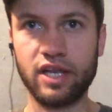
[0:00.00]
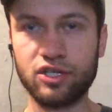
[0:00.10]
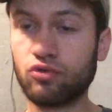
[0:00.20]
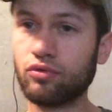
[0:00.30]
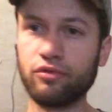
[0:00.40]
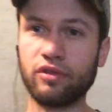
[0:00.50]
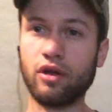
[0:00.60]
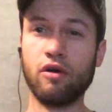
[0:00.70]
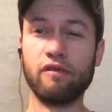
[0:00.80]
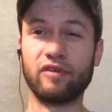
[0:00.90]
and truth
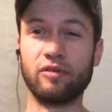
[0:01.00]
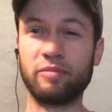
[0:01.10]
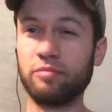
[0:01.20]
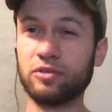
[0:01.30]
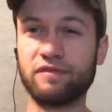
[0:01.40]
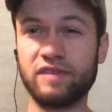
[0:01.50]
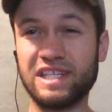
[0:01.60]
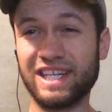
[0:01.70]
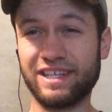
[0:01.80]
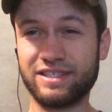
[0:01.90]
over people's
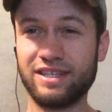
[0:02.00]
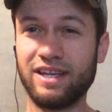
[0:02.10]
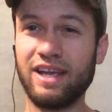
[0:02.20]
feelings,